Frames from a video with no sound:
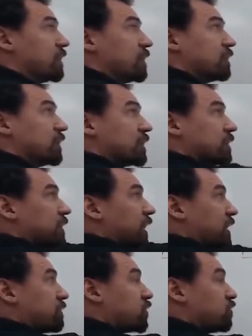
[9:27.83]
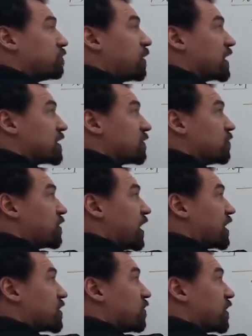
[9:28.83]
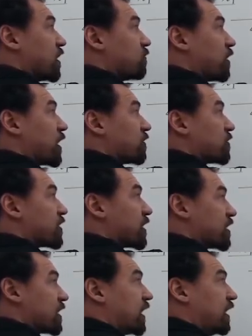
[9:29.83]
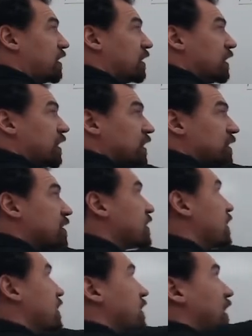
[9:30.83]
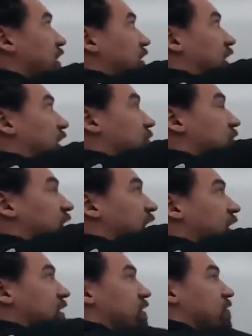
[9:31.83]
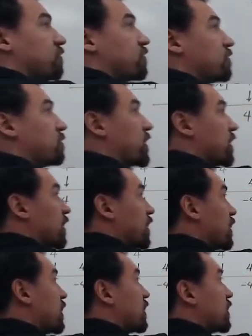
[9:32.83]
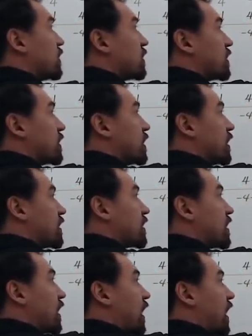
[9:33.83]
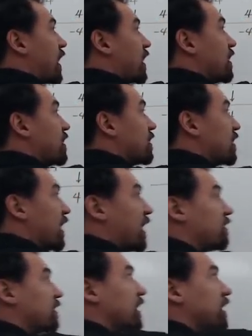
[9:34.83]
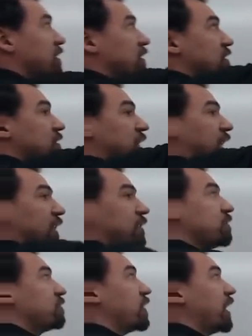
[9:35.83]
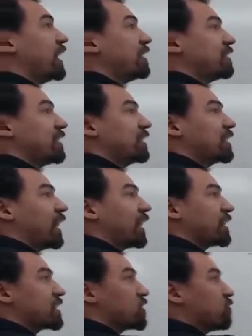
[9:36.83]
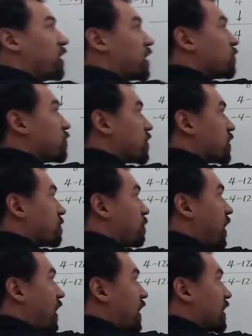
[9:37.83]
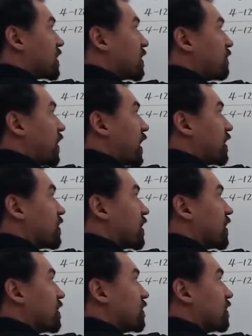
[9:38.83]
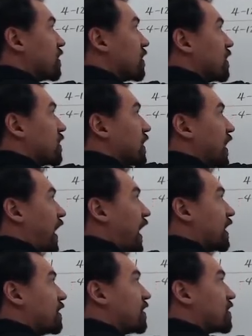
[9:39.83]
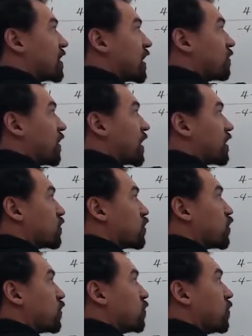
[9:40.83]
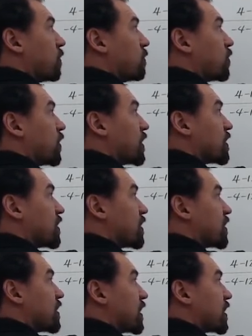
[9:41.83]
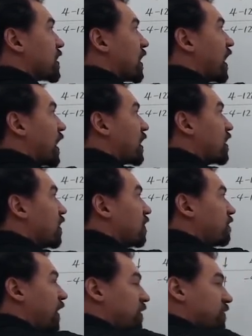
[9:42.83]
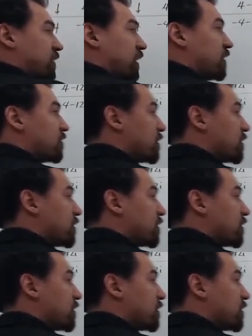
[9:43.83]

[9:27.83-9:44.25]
Then the -2 and +2 cancel, I get regular 6i. And then 6i times that is going to be 6i, and then -18i squared, which is positive 18. Then I add these together, I get 2 plus 6i. Final stage,